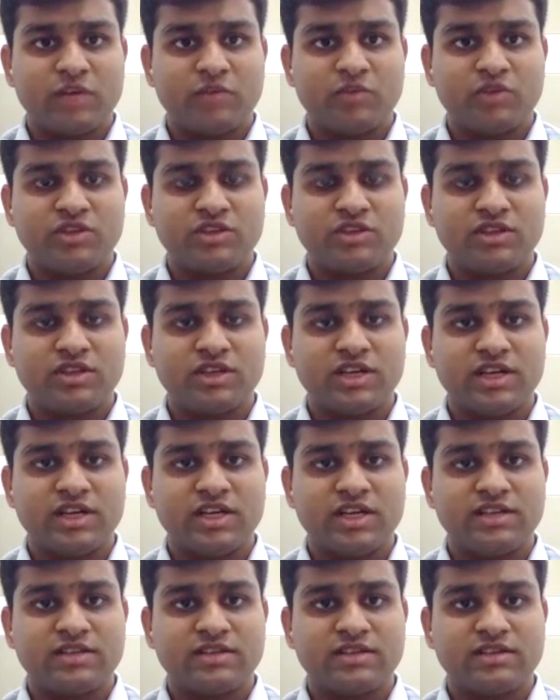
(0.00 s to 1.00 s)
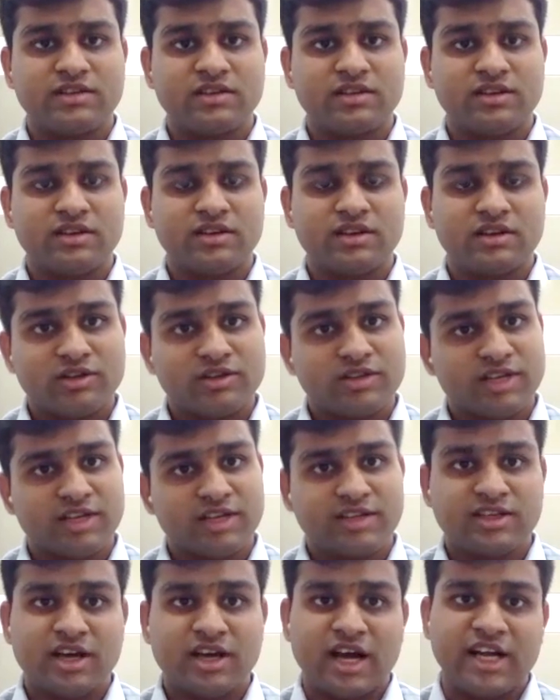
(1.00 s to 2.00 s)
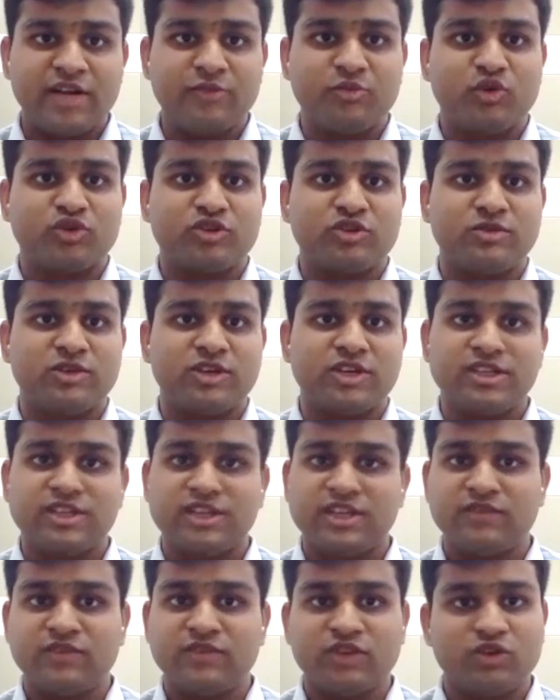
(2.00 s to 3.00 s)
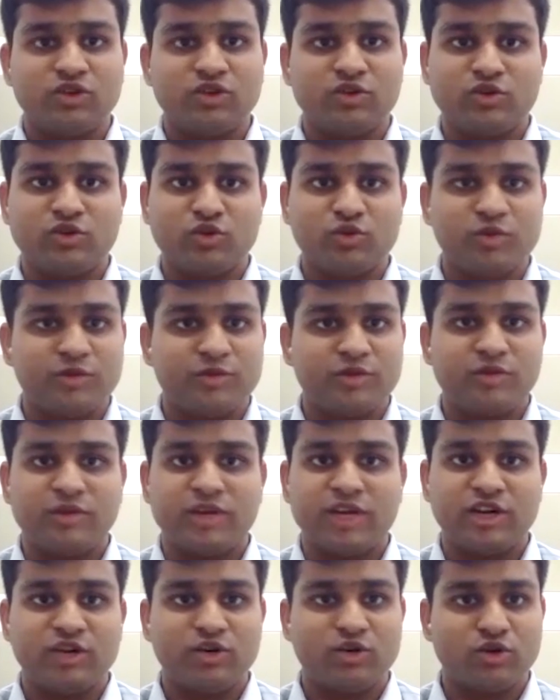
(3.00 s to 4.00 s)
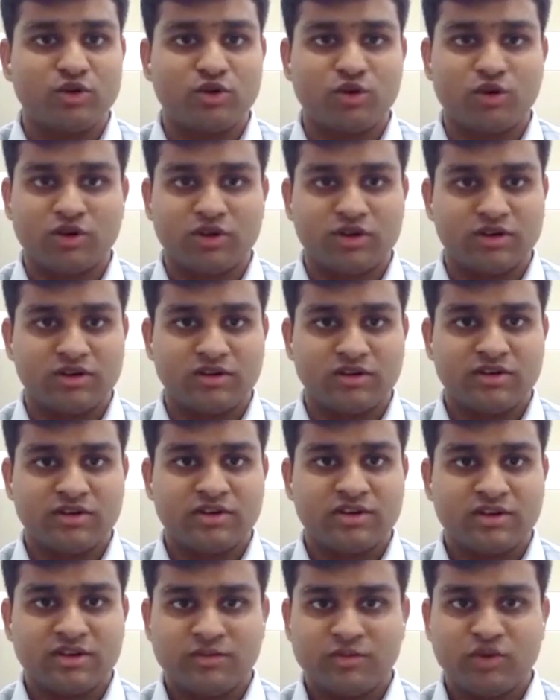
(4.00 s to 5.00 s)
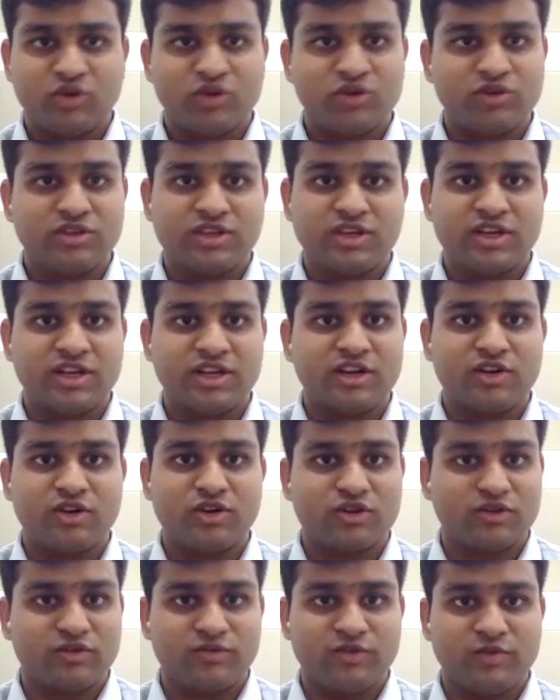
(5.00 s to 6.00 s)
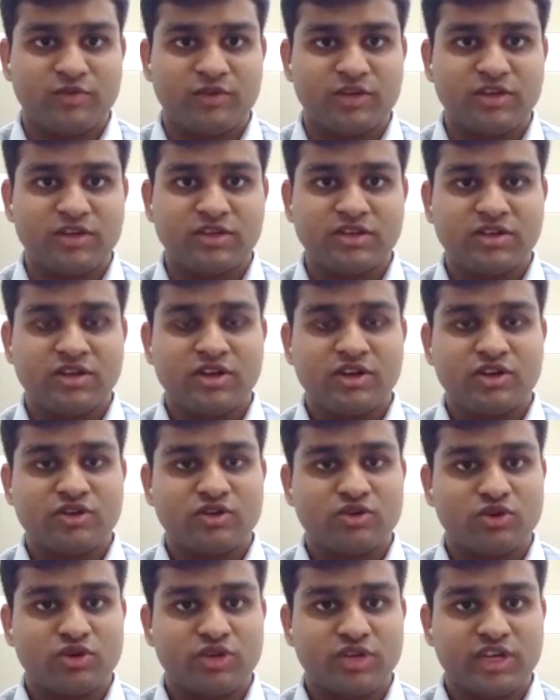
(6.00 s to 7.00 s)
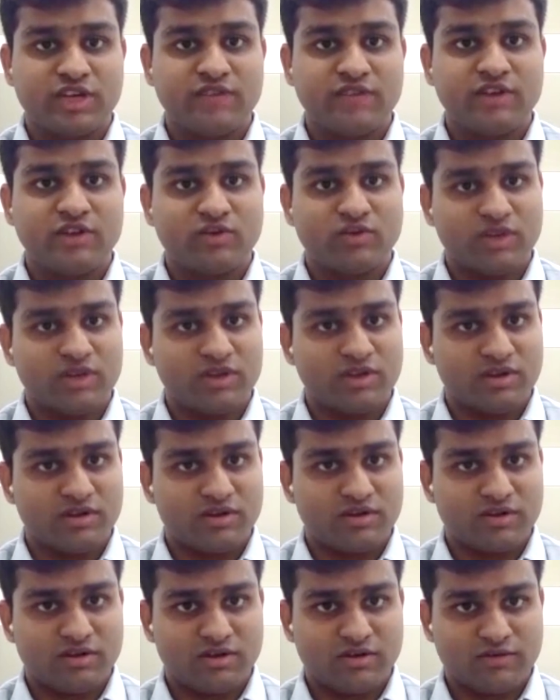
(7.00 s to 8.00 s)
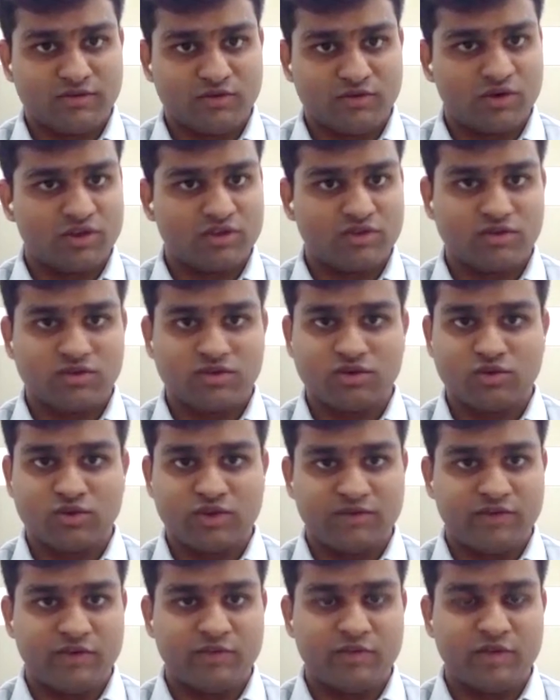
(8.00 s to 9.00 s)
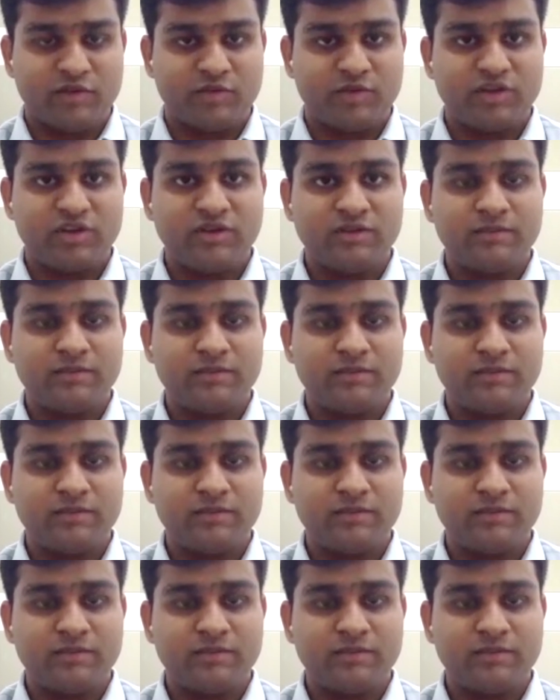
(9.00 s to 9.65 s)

what happens in the end is uh, there is a high possibility that one or two paper might go wrong because there are a lot of papers so give equal uh, focus on to every paper.